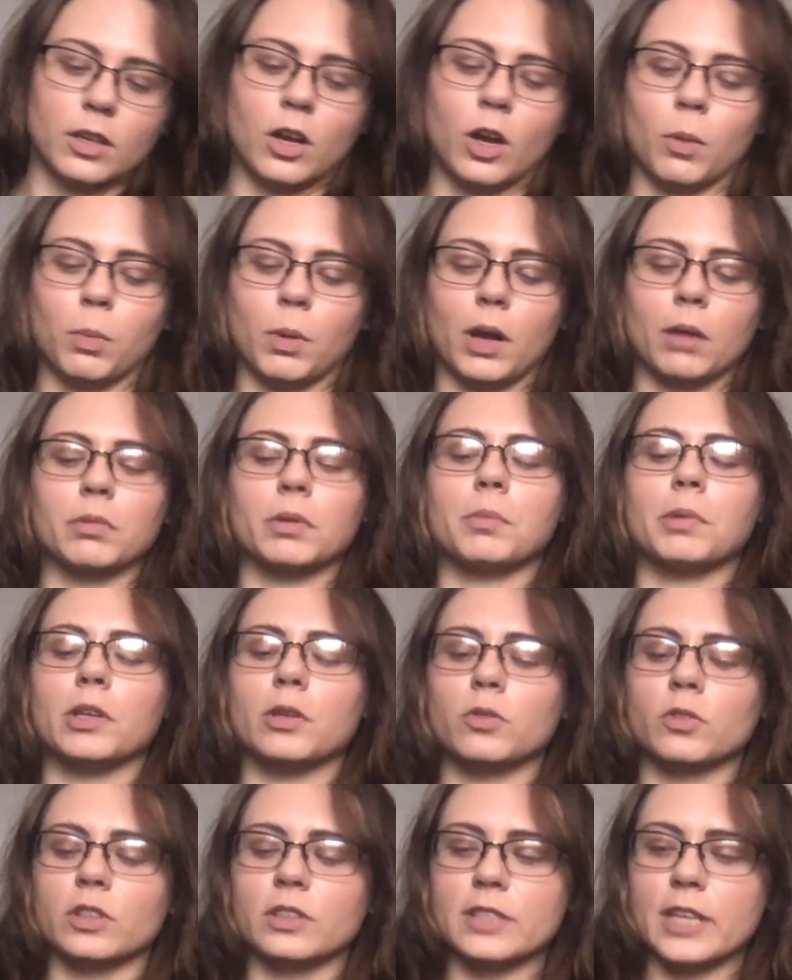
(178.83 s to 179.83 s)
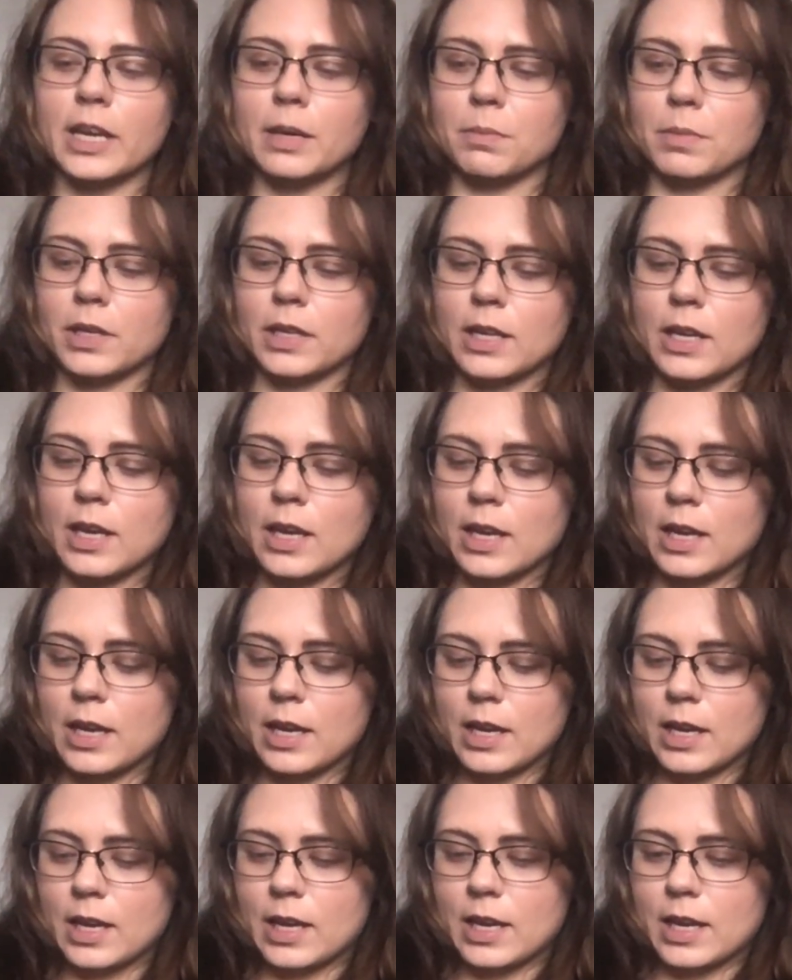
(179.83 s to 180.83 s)
I'll probably be using tape.
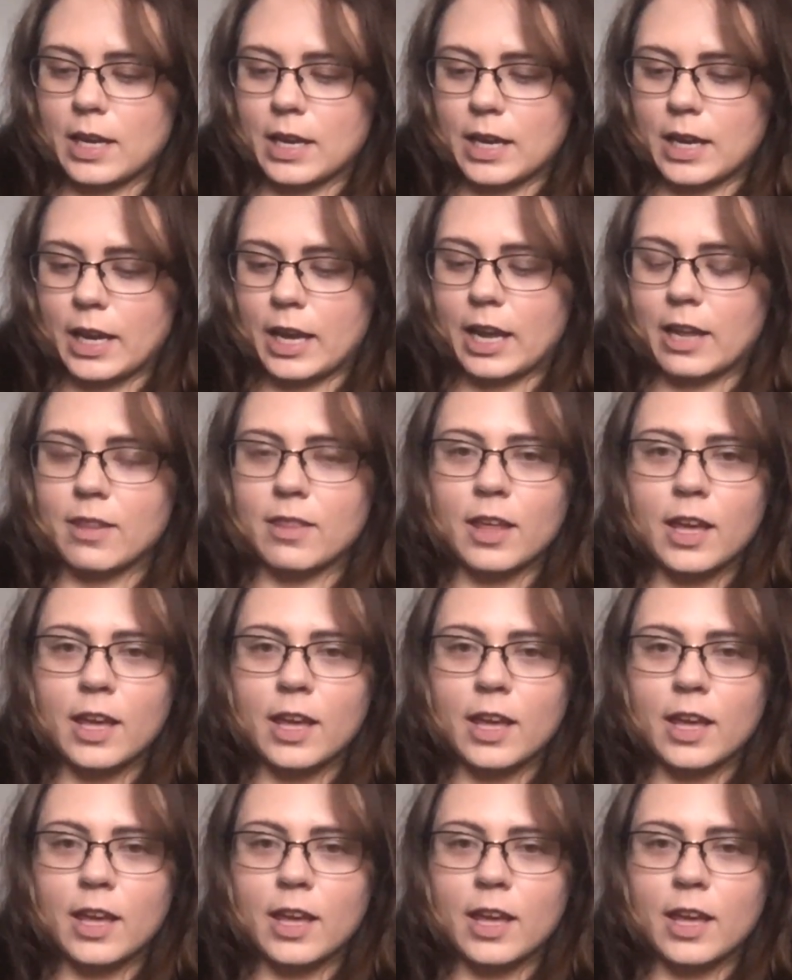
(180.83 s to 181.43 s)
And